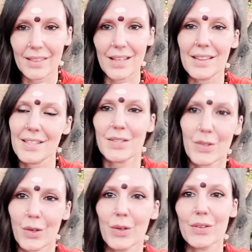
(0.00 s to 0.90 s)

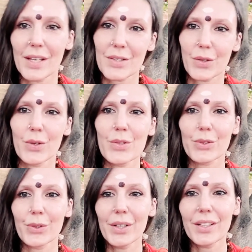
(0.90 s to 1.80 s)
that's her
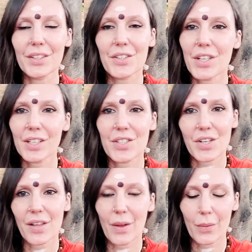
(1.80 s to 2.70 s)
story, and she can
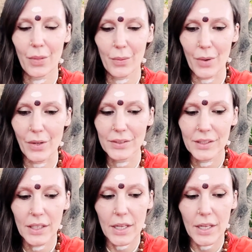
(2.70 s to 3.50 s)
share that with the world.